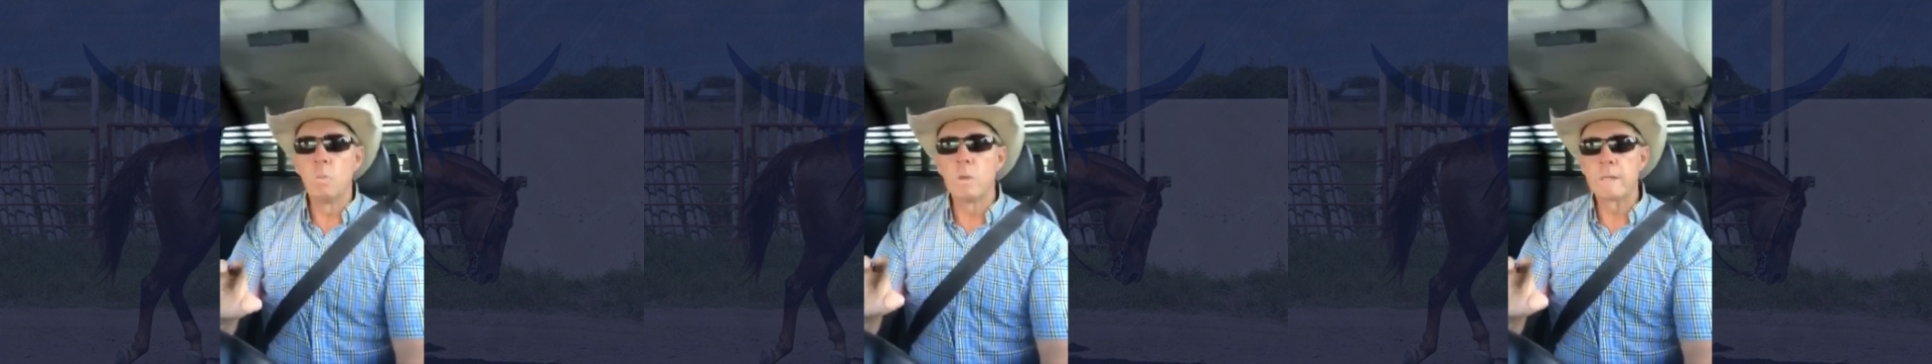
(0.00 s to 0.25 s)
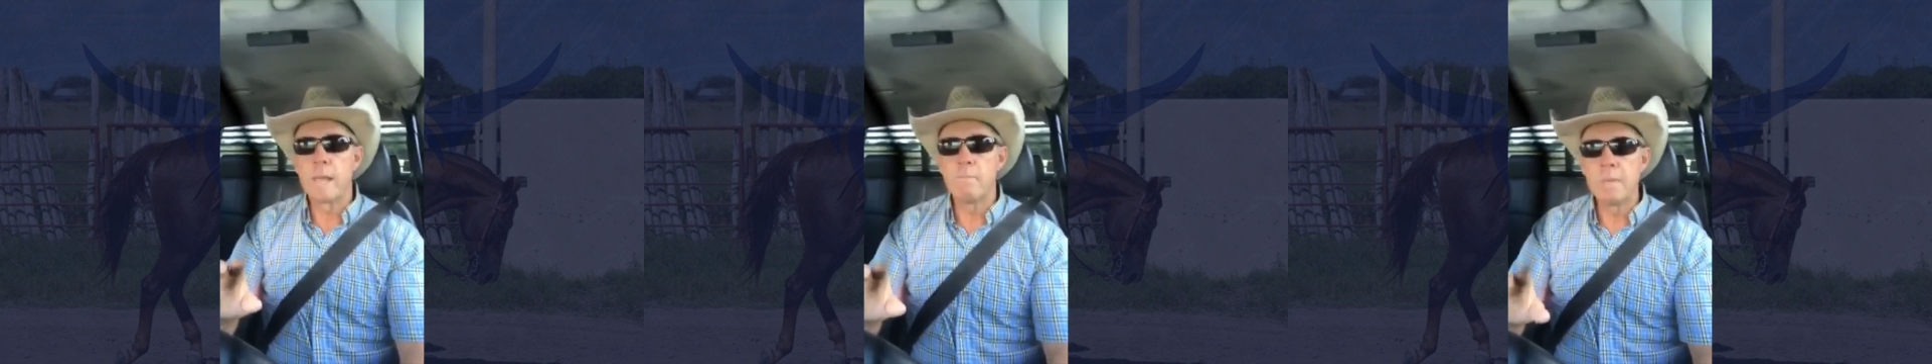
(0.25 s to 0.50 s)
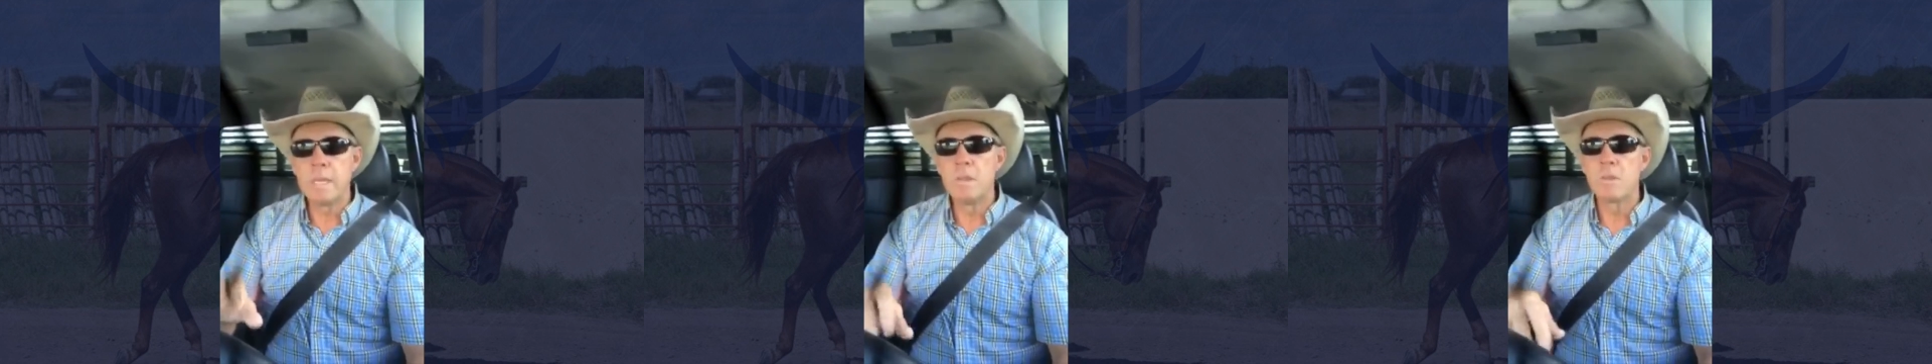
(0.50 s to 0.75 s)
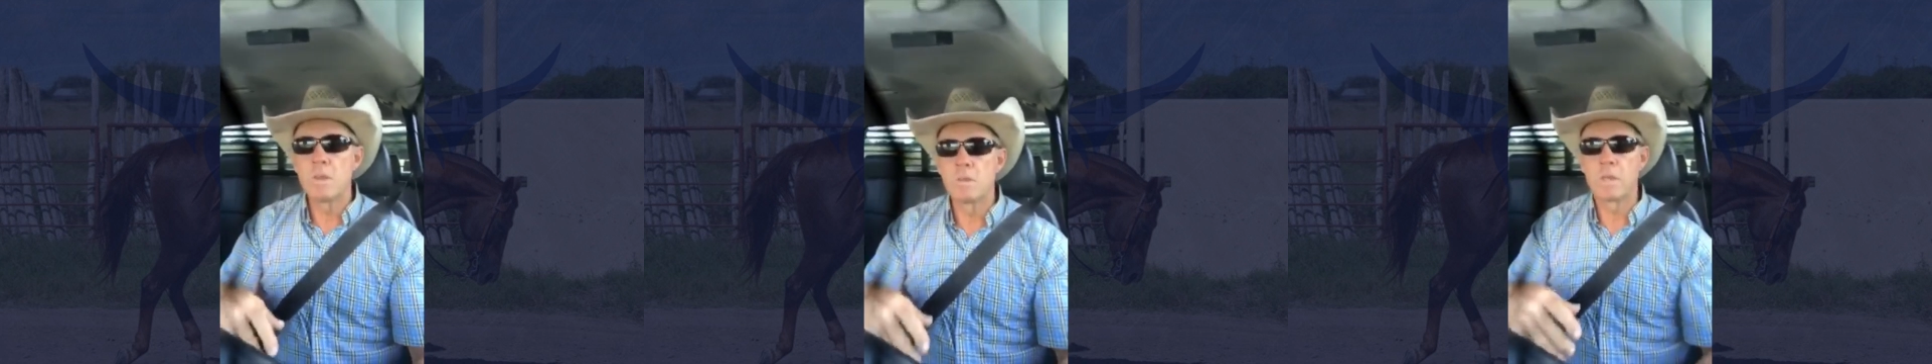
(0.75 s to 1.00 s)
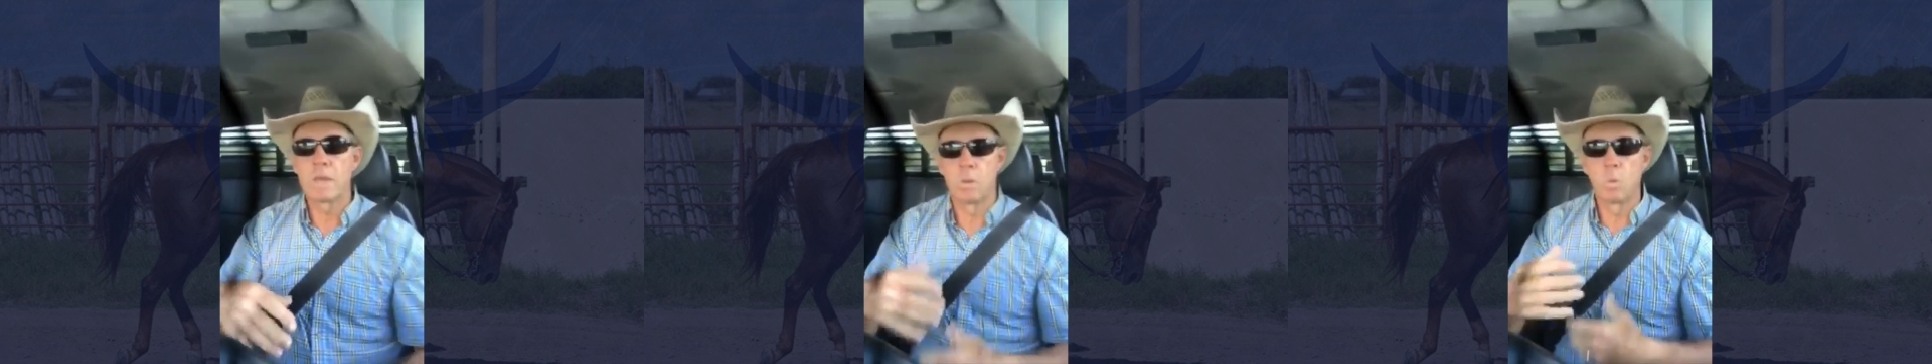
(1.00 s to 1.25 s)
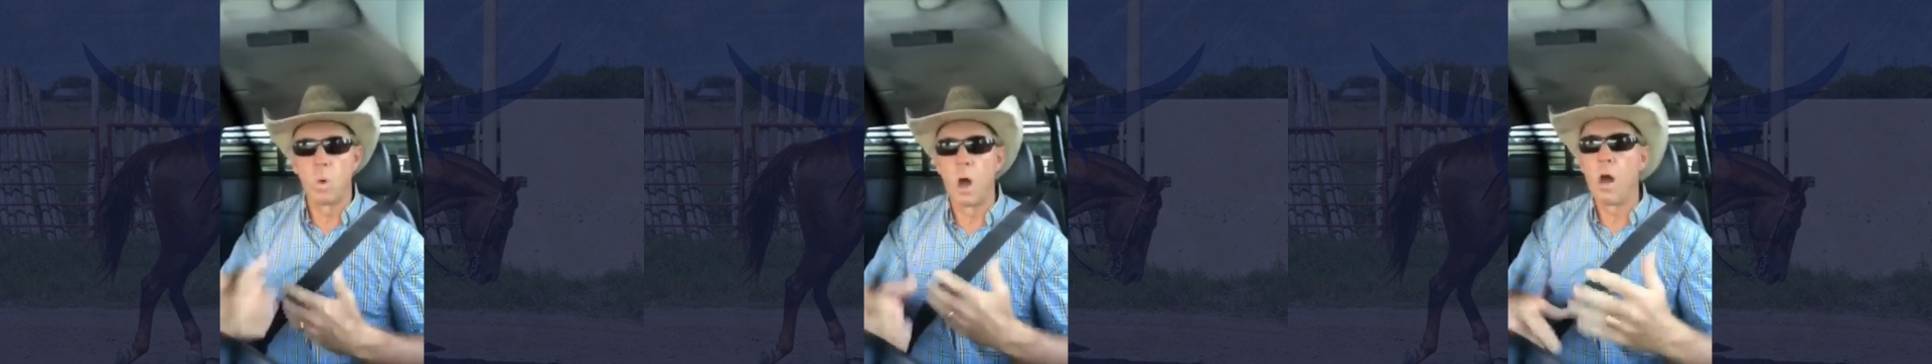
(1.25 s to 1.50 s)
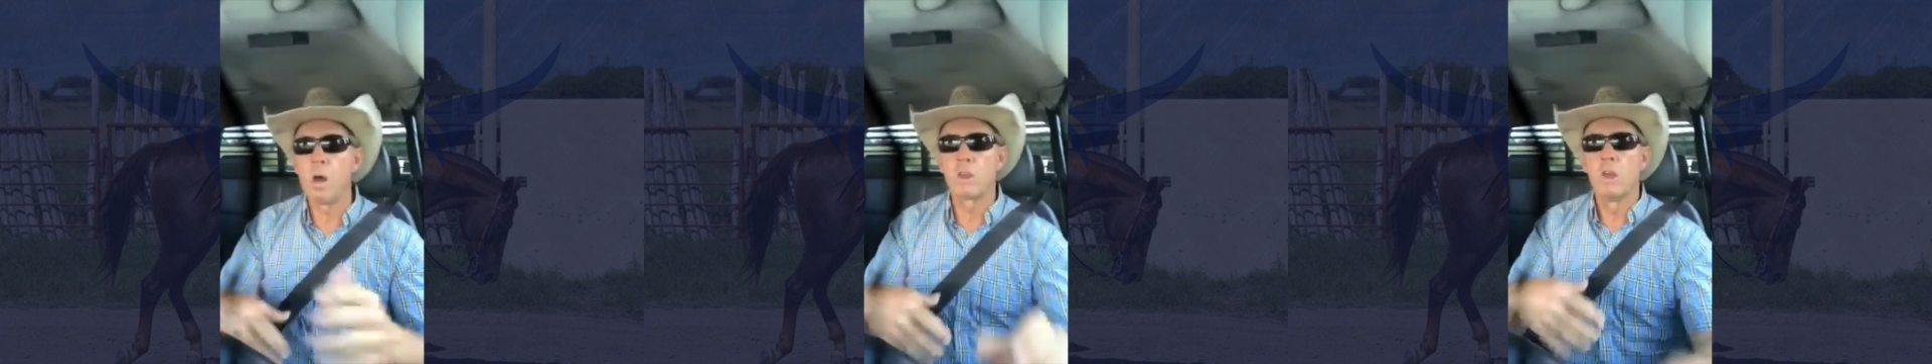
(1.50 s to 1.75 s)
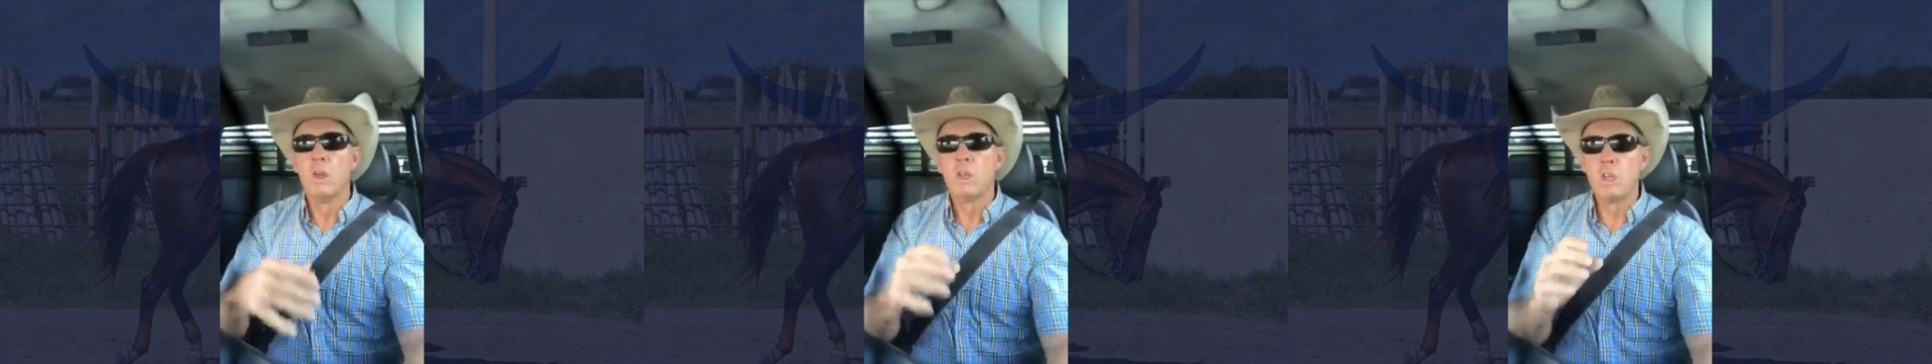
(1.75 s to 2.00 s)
And what that means is that a walk,